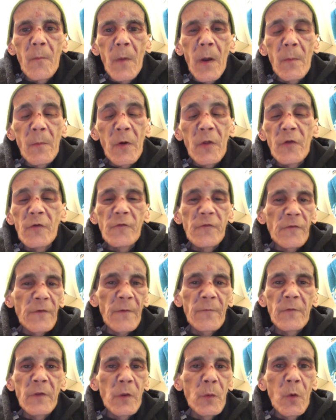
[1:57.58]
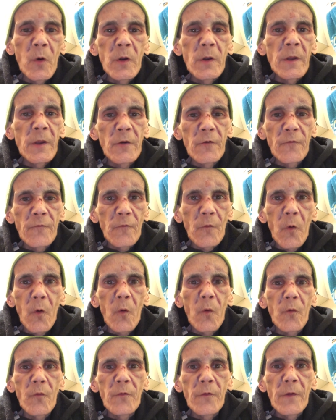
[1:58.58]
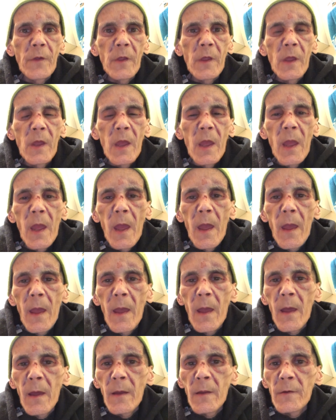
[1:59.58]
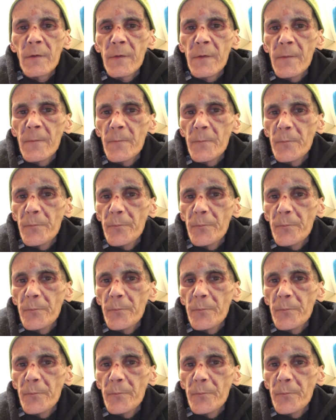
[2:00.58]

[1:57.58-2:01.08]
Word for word: my mother's 71 years old. And